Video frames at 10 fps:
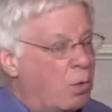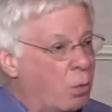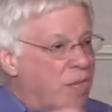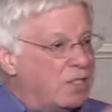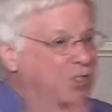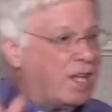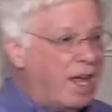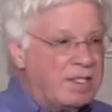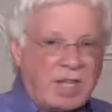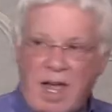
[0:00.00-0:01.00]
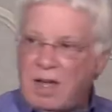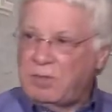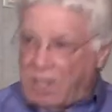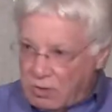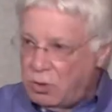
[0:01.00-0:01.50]
When it stands
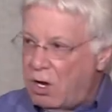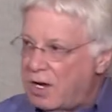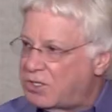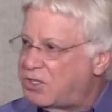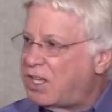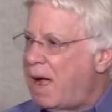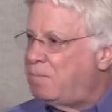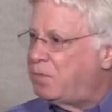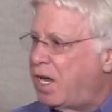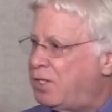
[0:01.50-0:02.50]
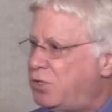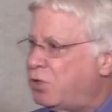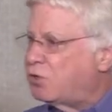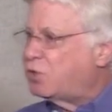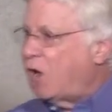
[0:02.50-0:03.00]
out, you ought to stop dead in
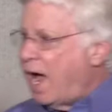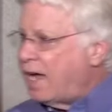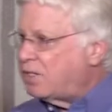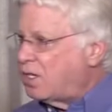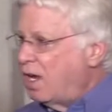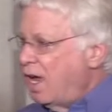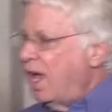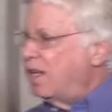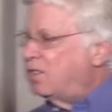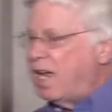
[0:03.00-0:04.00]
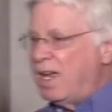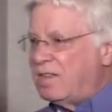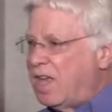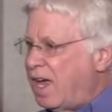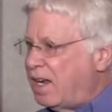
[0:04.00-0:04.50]
your tracks and
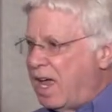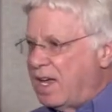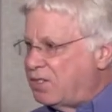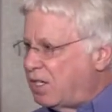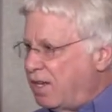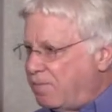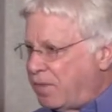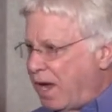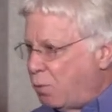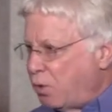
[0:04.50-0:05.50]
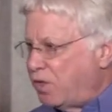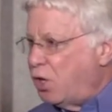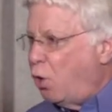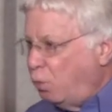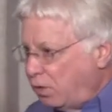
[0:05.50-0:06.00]
take that as if that were
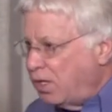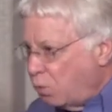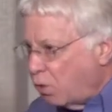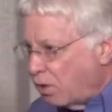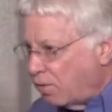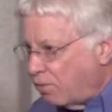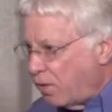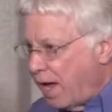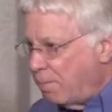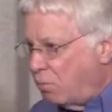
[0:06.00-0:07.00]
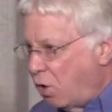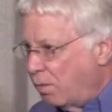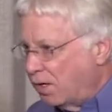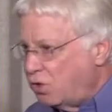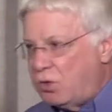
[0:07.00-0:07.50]
the only word for that
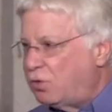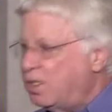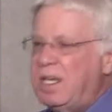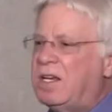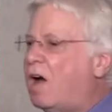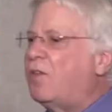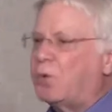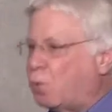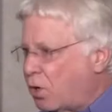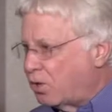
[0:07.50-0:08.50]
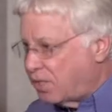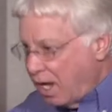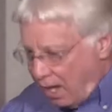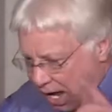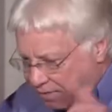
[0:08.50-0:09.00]
moment. You don't need other words.
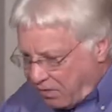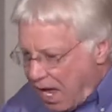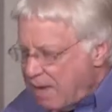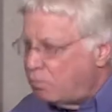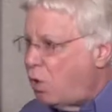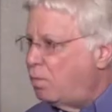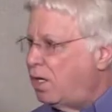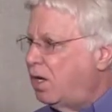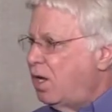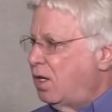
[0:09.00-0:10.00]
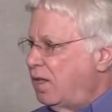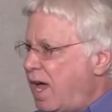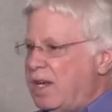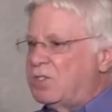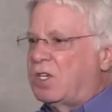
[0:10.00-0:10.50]
At that moment,
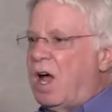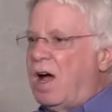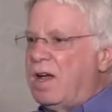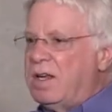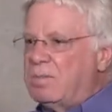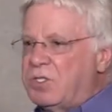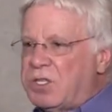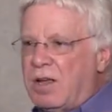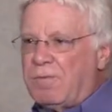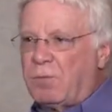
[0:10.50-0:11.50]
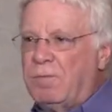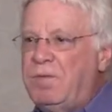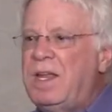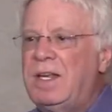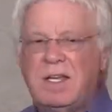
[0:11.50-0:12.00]
that is God Himself
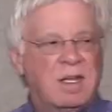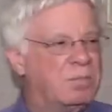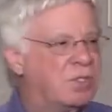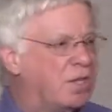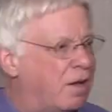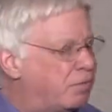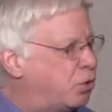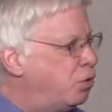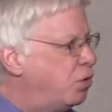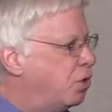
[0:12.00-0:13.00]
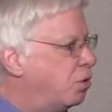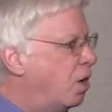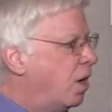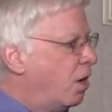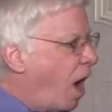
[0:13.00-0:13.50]
revealing Himself to you.
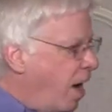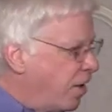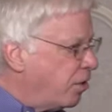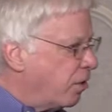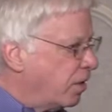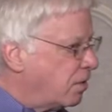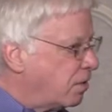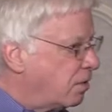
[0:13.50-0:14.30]
Honor it,